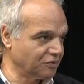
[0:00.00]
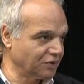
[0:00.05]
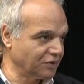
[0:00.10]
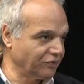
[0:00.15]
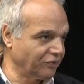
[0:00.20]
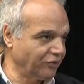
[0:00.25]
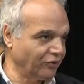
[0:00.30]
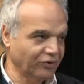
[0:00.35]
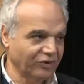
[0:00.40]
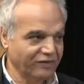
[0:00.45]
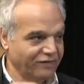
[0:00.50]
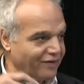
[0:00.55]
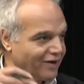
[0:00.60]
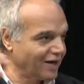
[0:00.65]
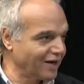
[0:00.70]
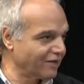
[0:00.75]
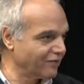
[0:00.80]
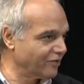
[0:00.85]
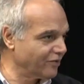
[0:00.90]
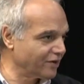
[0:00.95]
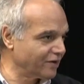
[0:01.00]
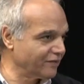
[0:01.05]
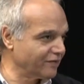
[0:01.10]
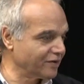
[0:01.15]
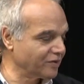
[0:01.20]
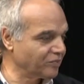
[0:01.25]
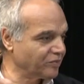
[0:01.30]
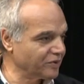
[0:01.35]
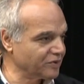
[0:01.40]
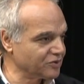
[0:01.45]
45,
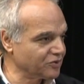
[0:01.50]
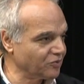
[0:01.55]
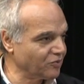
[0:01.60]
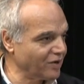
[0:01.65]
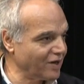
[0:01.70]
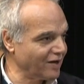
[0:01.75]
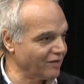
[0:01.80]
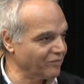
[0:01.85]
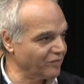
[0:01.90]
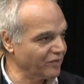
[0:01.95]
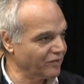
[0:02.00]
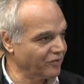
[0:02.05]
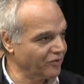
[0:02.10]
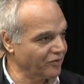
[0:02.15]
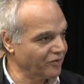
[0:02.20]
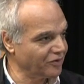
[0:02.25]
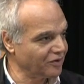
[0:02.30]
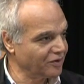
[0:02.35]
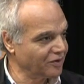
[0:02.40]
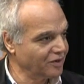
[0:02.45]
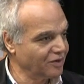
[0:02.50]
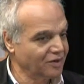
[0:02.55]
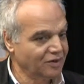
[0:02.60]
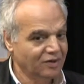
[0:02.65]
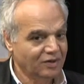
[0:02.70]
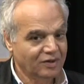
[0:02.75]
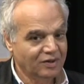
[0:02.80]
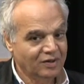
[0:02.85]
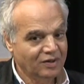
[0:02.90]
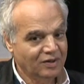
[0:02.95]
whatever prison we had before.
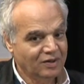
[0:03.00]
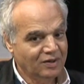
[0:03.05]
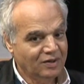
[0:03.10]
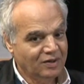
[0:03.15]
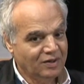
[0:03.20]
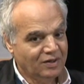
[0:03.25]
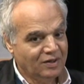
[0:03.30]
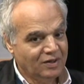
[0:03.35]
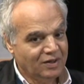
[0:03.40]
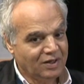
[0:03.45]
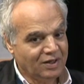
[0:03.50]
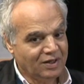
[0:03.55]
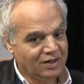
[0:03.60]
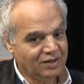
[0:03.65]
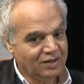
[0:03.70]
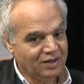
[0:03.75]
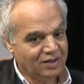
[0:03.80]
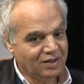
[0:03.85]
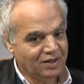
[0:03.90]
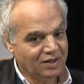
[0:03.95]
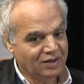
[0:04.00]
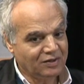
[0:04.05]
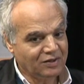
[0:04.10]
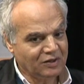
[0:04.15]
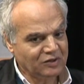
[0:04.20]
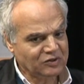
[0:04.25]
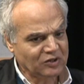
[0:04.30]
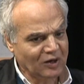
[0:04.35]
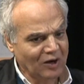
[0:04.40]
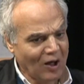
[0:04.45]
And
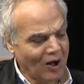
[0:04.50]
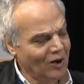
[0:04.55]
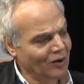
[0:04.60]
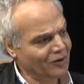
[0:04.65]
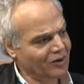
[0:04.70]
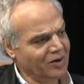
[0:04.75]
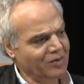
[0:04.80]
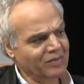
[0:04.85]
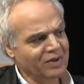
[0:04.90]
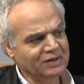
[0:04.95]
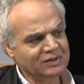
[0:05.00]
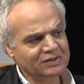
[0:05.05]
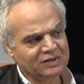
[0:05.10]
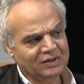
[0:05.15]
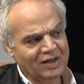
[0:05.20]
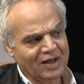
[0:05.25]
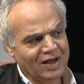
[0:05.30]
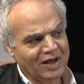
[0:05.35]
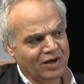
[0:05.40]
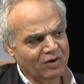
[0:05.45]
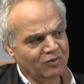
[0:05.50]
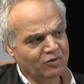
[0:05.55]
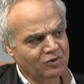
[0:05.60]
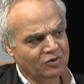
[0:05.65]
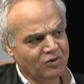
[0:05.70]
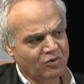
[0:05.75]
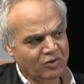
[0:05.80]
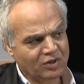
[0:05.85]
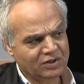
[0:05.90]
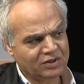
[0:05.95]
there is an argument now, or
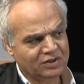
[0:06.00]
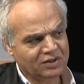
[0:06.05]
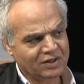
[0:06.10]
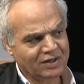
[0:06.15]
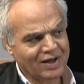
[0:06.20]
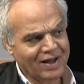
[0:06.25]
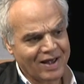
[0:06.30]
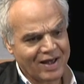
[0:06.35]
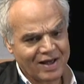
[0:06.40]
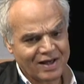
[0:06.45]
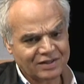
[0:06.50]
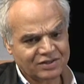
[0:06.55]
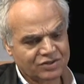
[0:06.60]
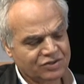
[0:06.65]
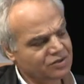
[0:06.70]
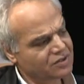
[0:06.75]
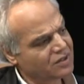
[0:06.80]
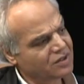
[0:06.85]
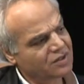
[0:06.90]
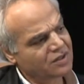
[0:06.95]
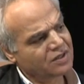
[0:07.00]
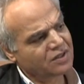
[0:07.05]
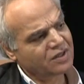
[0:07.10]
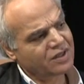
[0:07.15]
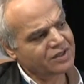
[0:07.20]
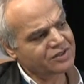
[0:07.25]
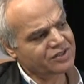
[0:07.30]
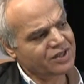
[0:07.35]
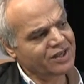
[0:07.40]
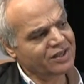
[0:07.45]
question asked,
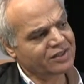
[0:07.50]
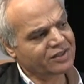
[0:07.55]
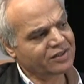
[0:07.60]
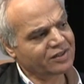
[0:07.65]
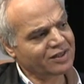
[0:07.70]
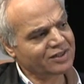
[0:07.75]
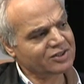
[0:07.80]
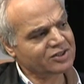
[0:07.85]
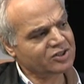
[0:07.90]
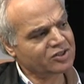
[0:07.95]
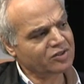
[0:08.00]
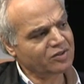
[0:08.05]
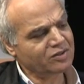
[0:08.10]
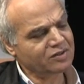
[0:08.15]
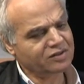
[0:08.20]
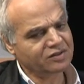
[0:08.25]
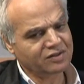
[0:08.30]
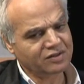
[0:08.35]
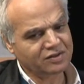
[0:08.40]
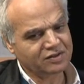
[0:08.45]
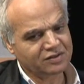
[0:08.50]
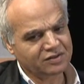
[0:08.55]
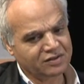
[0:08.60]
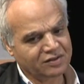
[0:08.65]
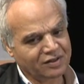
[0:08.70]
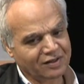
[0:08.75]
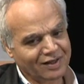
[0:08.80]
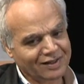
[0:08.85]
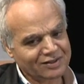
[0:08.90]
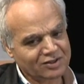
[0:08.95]
is he
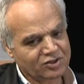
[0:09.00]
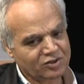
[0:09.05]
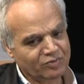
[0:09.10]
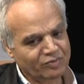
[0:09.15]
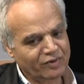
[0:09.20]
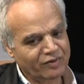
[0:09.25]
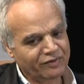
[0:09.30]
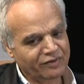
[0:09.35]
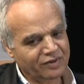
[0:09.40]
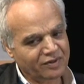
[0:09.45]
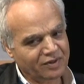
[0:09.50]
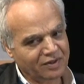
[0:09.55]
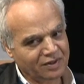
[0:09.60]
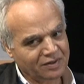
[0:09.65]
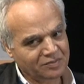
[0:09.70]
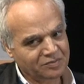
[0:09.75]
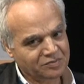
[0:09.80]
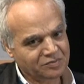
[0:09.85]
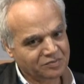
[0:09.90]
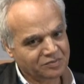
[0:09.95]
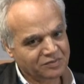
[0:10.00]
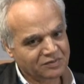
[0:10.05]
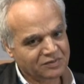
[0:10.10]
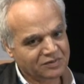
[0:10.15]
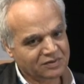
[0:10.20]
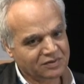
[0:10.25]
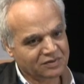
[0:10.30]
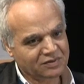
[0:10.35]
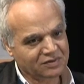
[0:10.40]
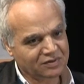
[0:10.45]

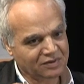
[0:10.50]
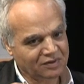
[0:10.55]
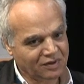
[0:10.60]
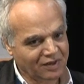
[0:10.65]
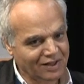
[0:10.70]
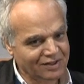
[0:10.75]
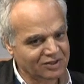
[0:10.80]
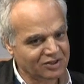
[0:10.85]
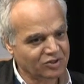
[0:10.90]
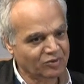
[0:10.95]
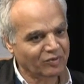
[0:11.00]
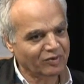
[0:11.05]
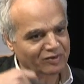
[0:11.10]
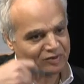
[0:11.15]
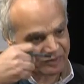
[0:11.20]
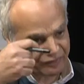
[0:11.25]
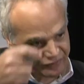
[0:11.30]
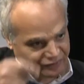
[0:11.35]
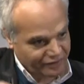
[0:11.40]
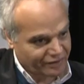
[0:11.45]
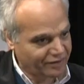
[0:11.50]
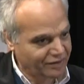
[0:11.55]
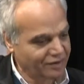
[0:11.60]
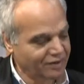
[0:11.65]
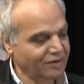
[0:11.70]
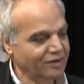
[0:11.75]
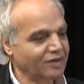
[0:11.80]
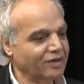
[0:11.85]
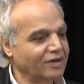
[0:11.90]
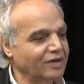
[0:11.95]

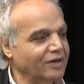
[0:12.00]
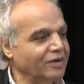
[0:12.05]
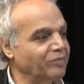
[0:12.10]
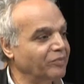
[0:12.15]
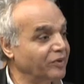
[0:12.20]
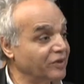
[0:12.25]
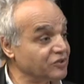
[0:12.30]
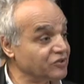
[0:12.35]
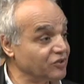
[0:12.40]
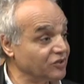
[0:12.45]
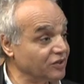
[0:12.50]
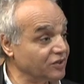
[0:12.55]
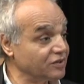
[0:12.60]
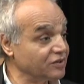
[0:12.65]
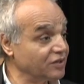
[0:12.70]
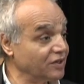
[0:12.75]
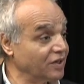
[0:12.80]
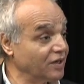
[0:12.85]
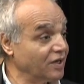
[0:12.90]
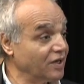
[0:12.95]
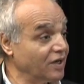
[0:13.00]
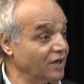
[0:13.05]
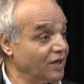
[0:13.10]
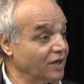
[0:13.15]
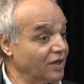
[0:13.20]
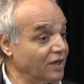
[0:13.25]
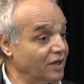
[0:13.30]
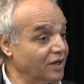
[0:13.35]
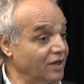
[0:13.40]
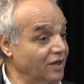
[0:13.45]
transformative president?
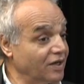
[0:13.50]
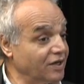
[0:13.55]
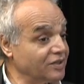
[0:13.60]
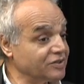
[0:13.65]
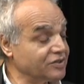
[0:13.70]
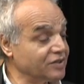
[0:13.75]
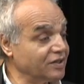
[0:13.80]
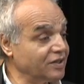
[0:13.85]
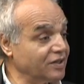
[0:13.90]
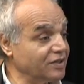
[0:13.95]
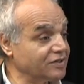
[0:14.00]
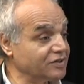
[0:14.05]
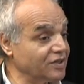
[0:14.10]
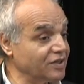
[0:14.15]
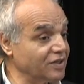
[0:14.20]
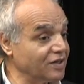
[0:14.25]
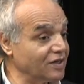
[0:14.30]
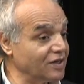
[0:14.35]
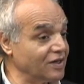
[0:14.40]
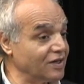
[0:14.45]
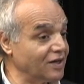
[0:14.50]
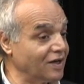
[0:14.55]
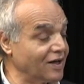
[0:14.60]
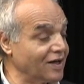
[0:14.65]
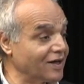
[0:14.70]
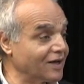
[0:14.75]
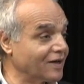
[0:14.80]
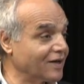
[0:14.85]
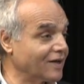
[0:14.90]
Is he really like